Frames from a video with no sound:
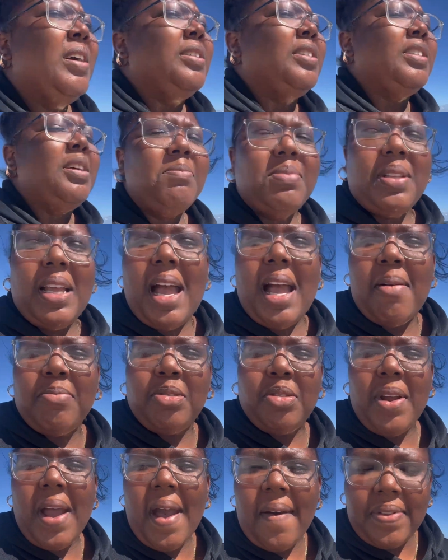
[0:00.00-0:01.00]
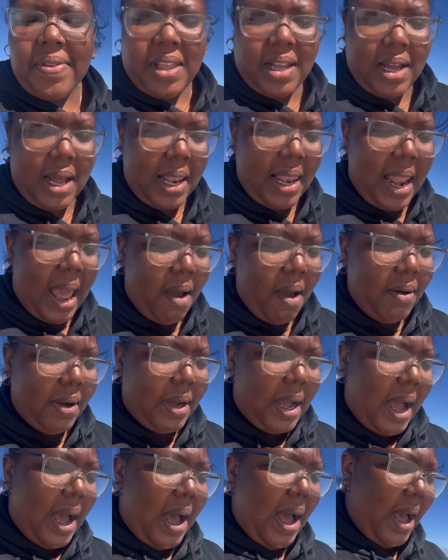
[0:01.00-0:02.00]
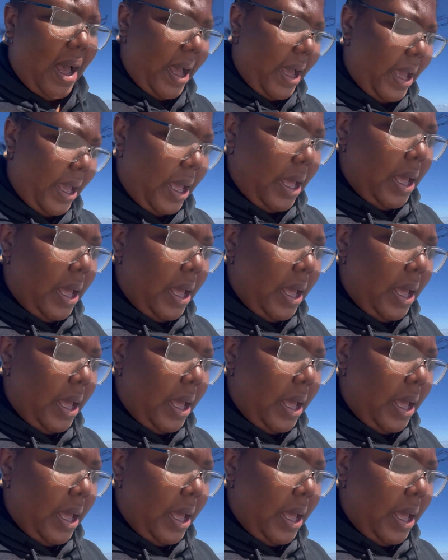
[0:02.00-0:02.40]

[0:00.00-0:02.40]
Sometimes you have to allow God